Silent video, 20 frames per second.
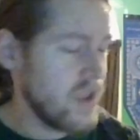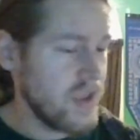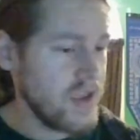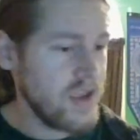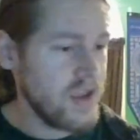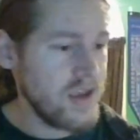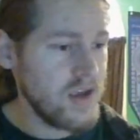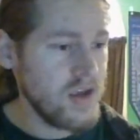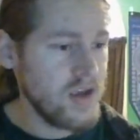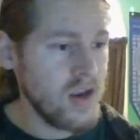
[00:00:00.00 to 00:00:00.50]

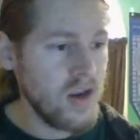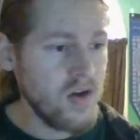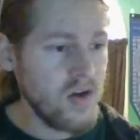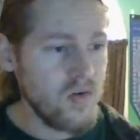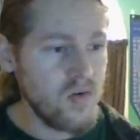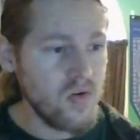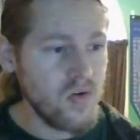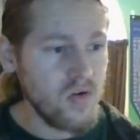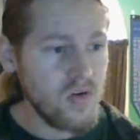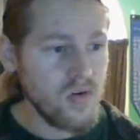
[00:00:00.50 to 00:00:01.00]

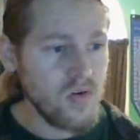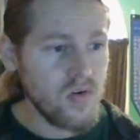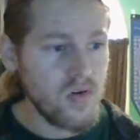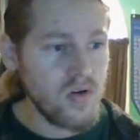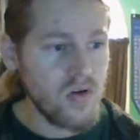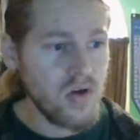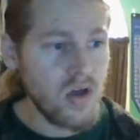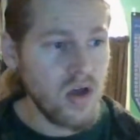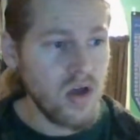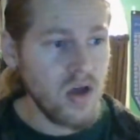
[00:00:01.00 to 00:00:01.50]
In
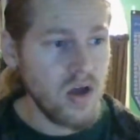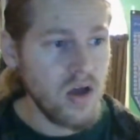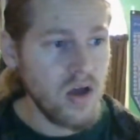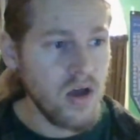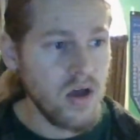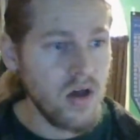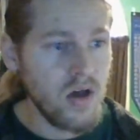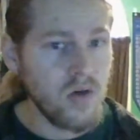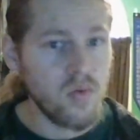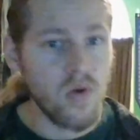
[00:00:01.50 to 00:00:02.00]

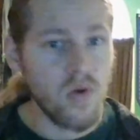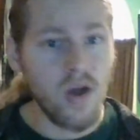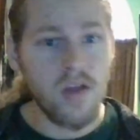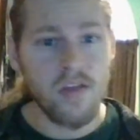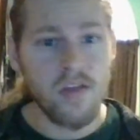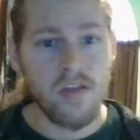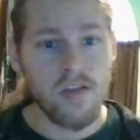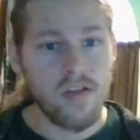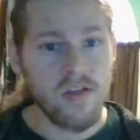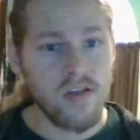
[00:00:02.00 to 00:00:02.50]

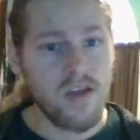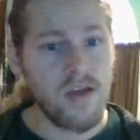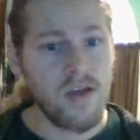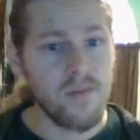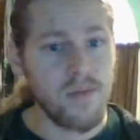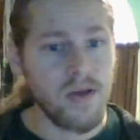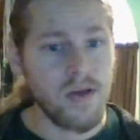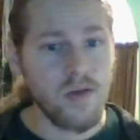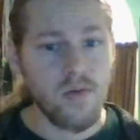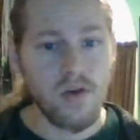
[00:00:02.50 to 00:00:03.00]
Roz's
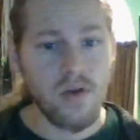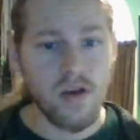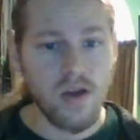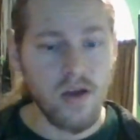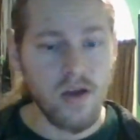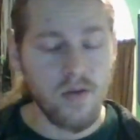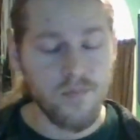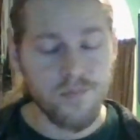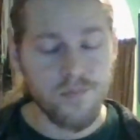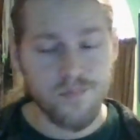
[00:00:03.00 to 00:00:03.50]
campaign right
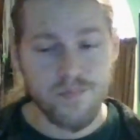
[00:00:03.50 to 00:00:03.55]
now,